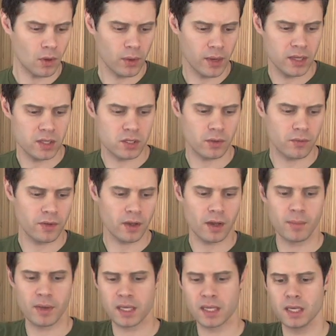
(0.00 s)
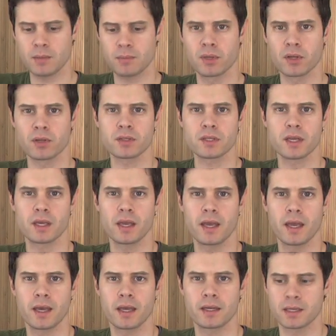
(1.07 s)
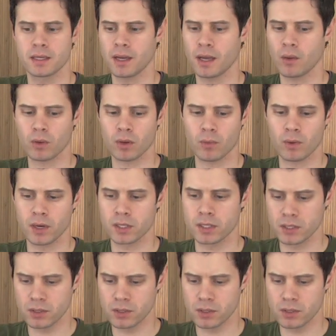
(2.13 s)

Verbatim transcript: Okay, so I've got my kit built, and now what I want